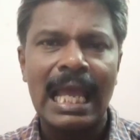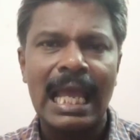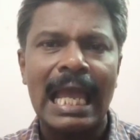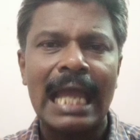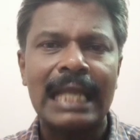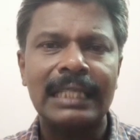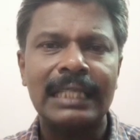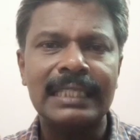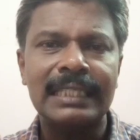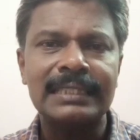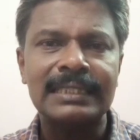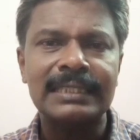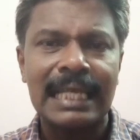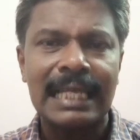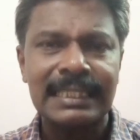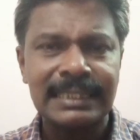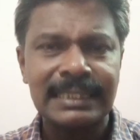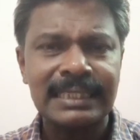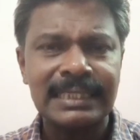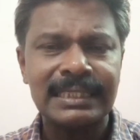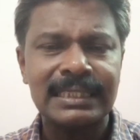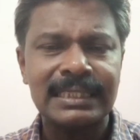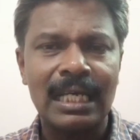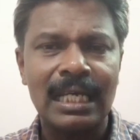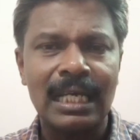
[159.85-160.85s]
And these
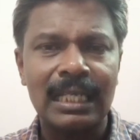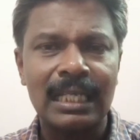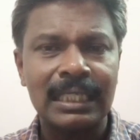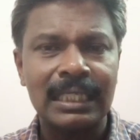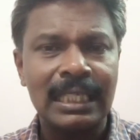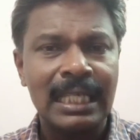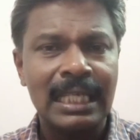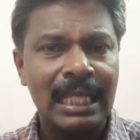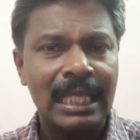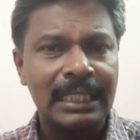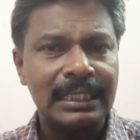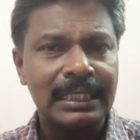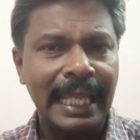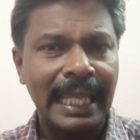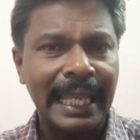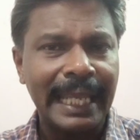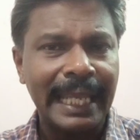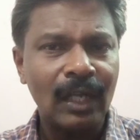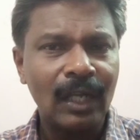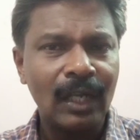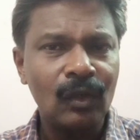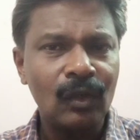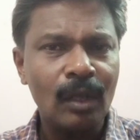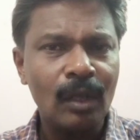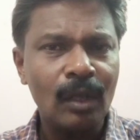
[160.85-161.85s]
assets are the
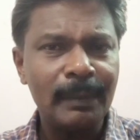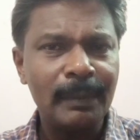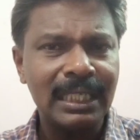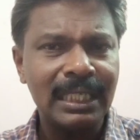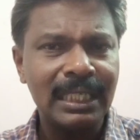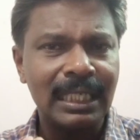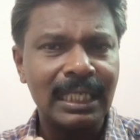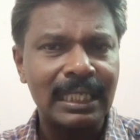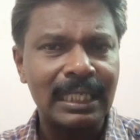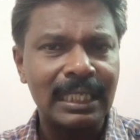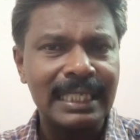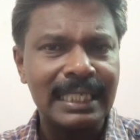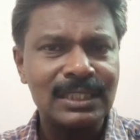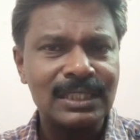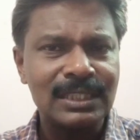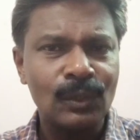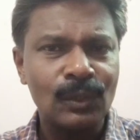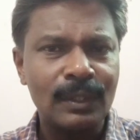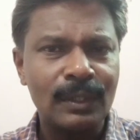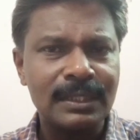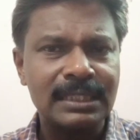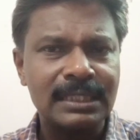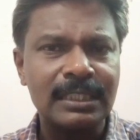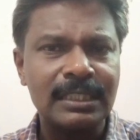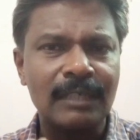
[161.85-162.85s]
economic
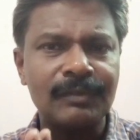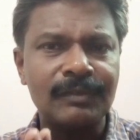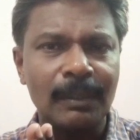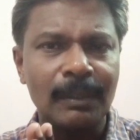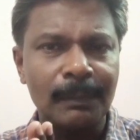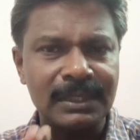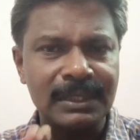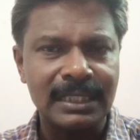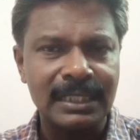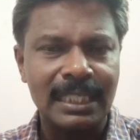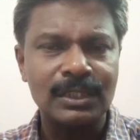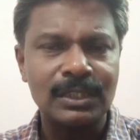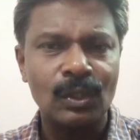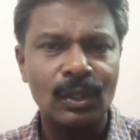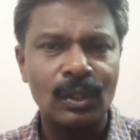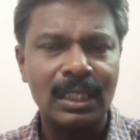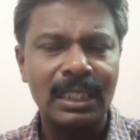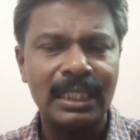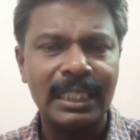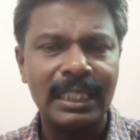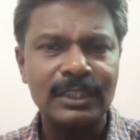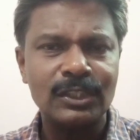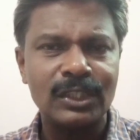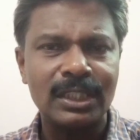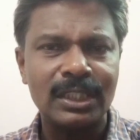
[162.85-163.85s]
resources of the business
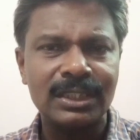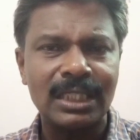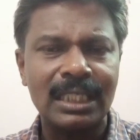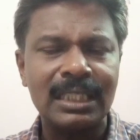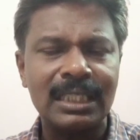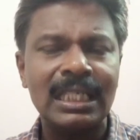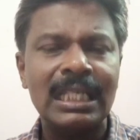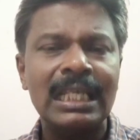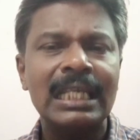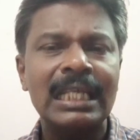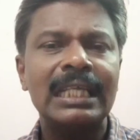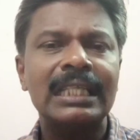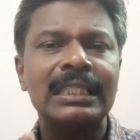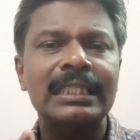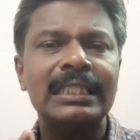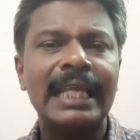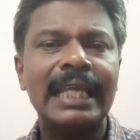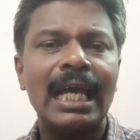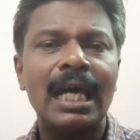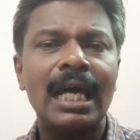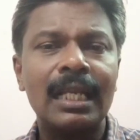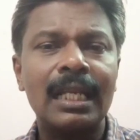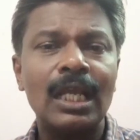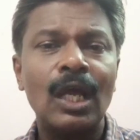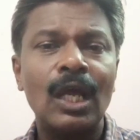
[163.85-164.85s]
organization. They
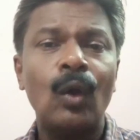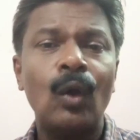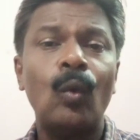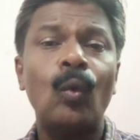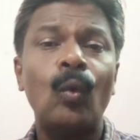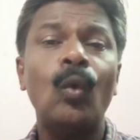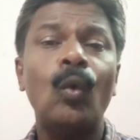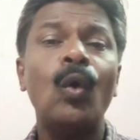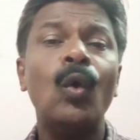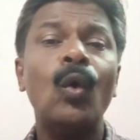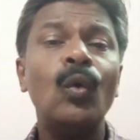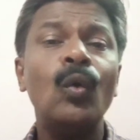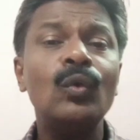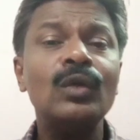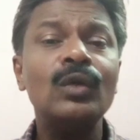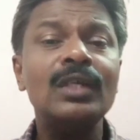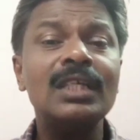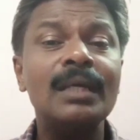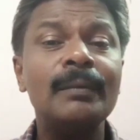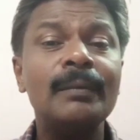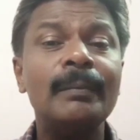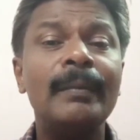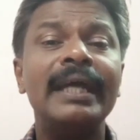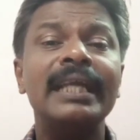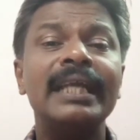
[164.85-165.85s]
are
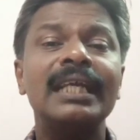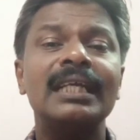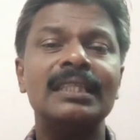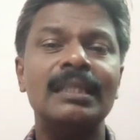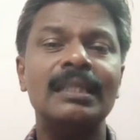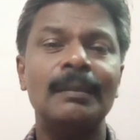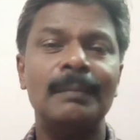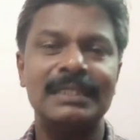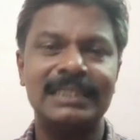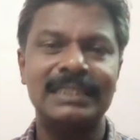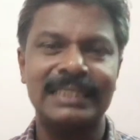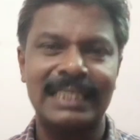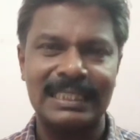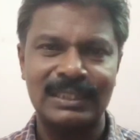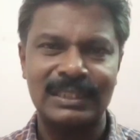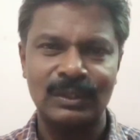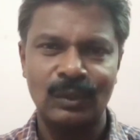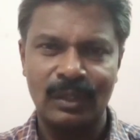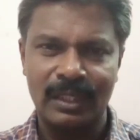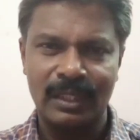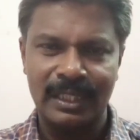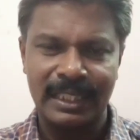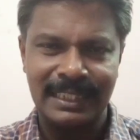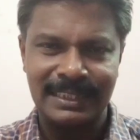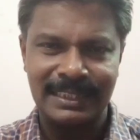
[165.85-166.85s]
owned by the business
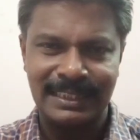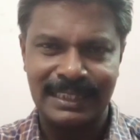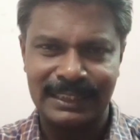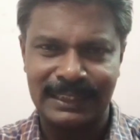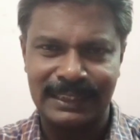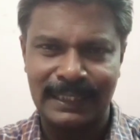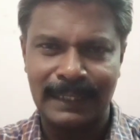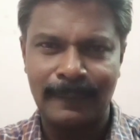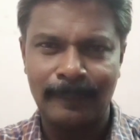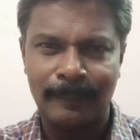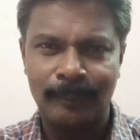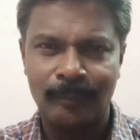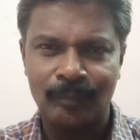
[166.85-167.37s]
organization.